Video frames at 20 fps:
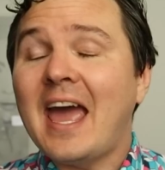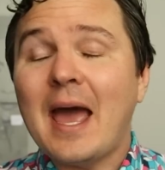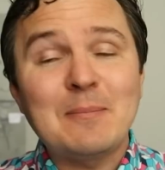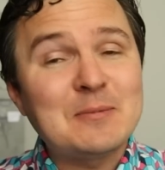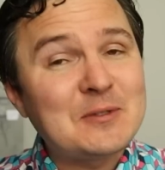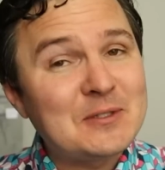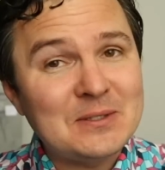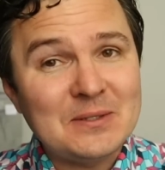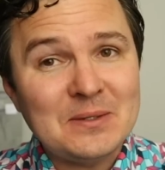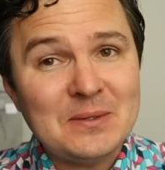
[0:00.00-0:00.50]

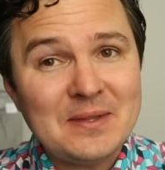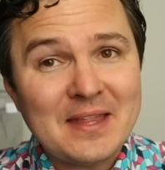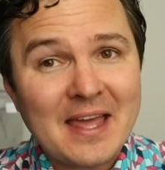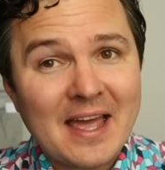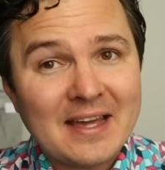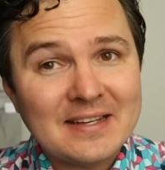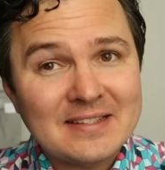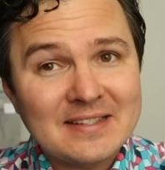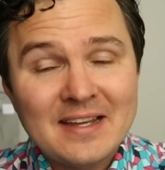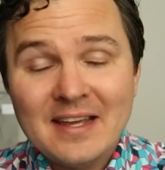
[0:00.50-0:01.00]
absolutely
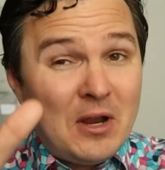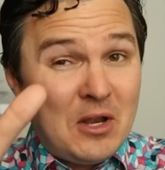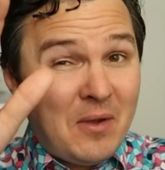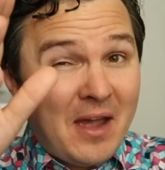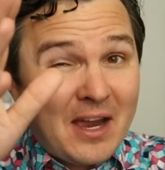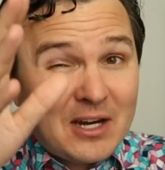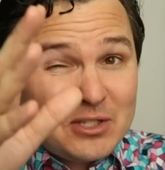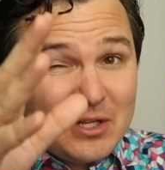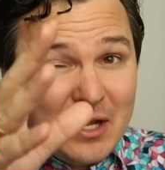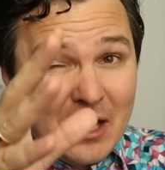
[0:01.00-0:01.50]
that. When you
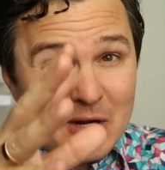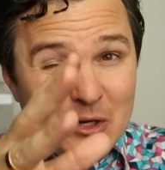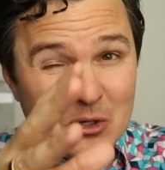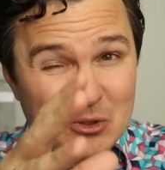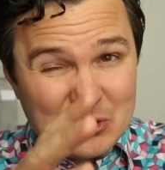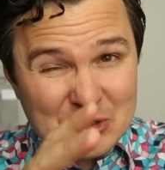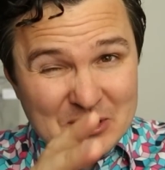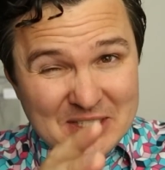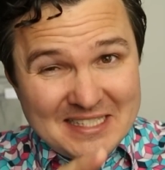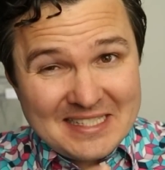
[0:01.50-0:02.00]
actually
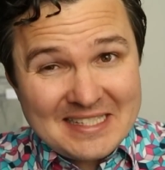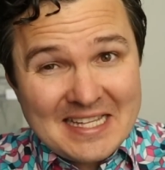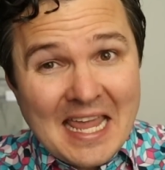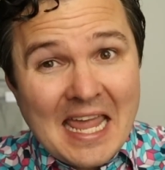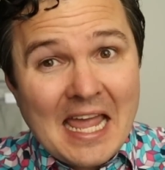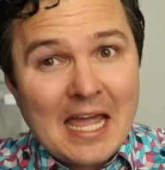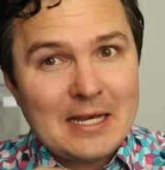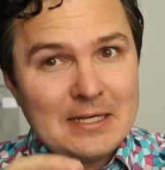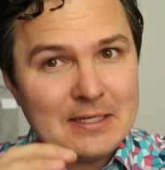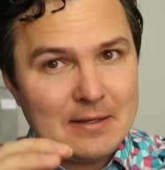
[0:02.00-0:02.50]

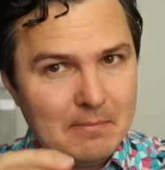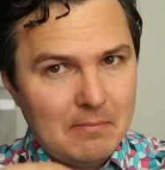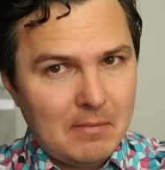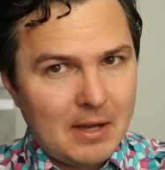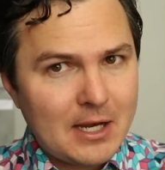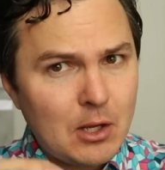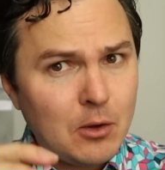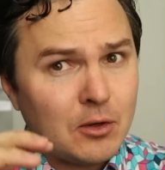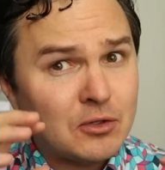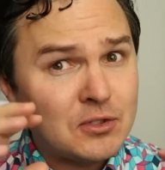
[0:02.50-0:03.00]
understand
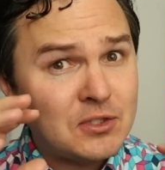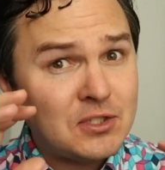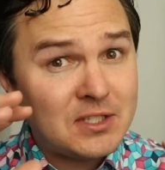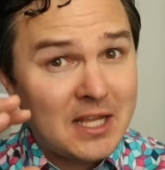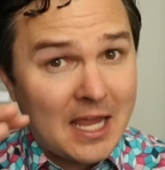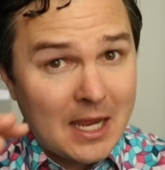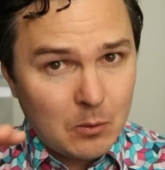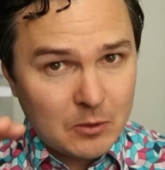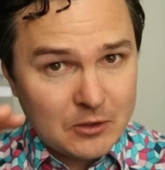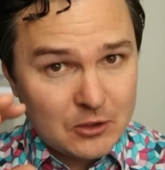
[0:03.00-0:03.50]
money,
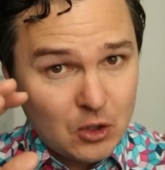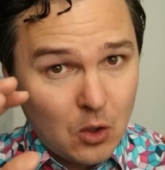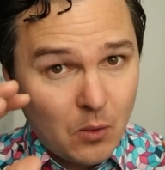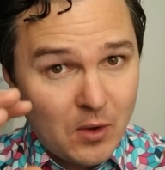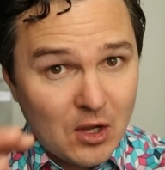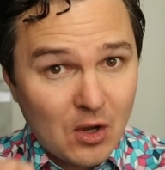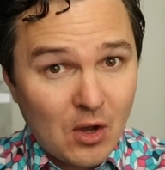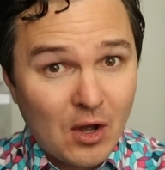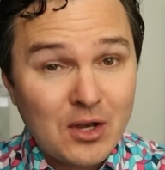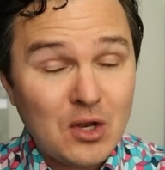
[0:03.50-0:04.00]
understand what's
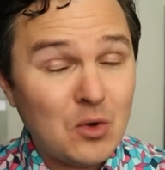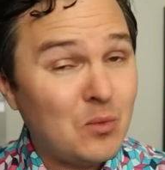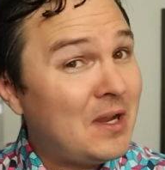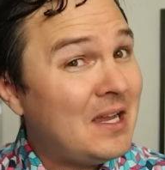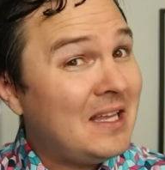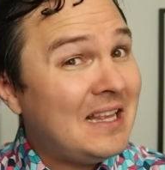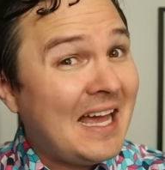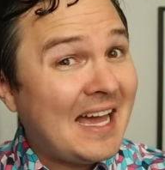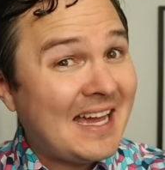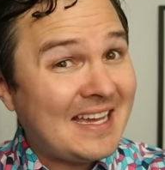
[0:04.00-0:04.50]
going on, you
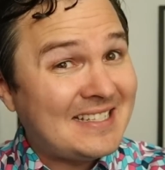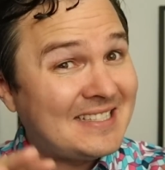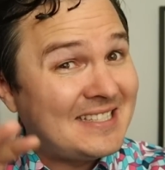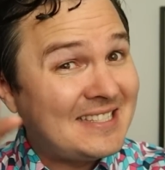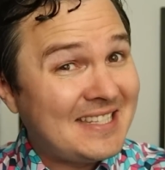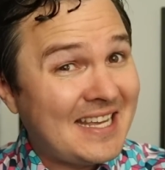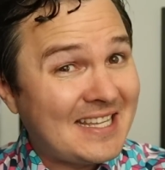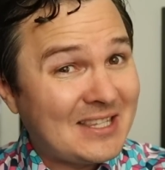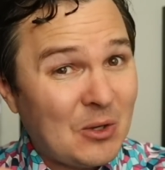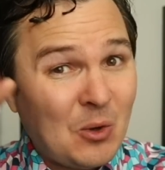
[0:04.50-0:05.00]

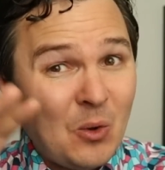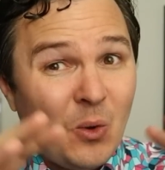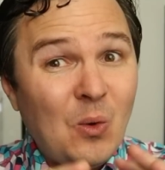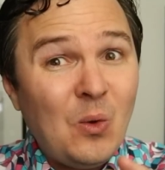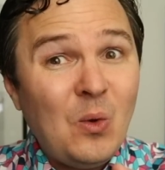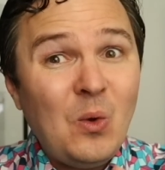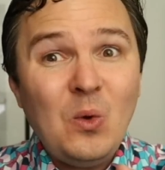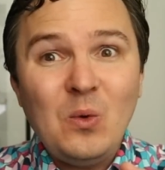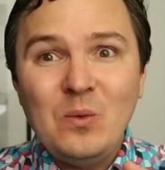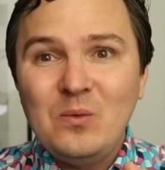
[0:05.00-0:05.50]
realize that the
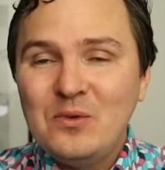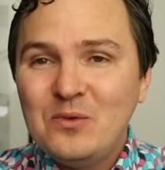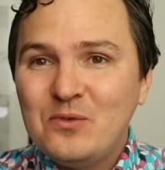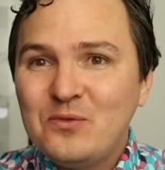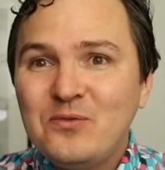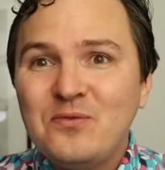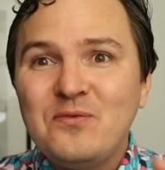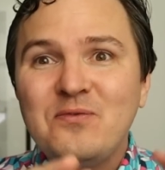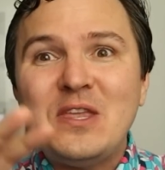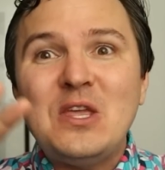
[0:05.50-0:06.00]
whole
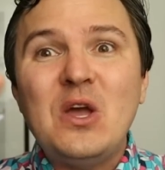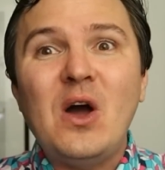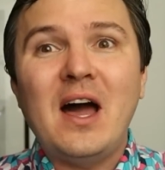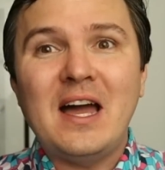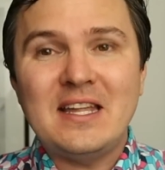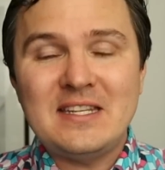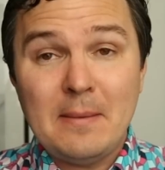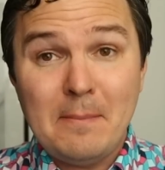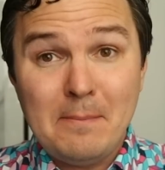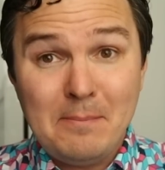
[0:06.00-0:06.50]

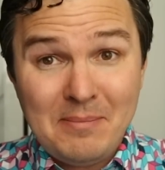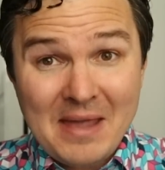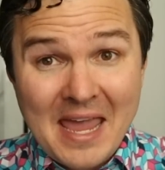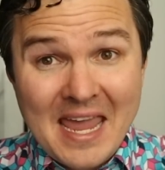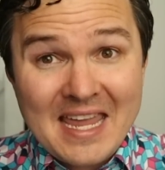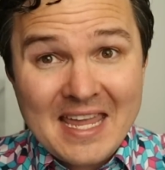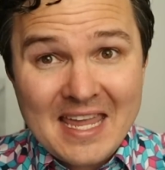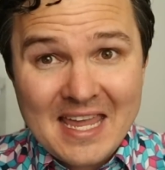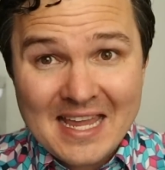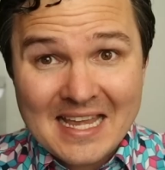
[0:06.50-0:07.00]
fiat
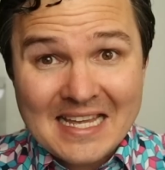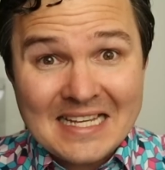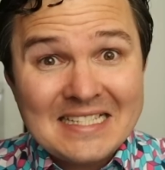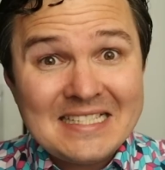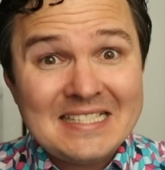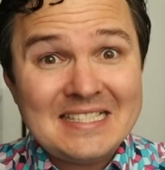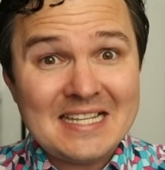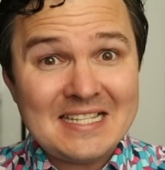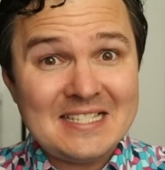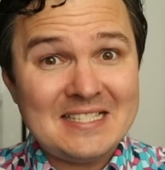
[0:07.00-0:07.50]
banking
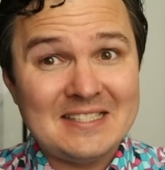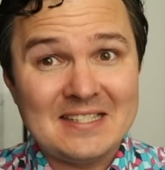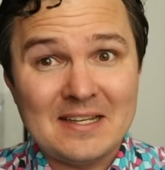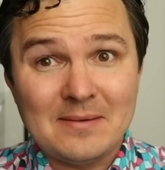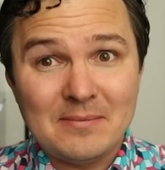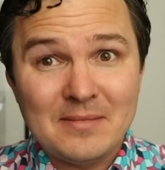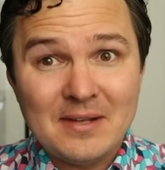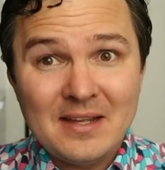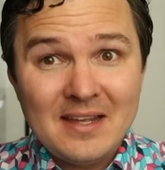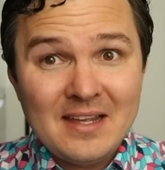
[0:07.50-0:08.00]

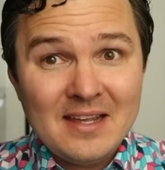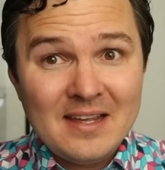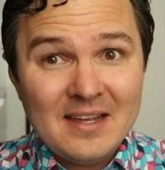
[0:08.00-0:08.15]
system,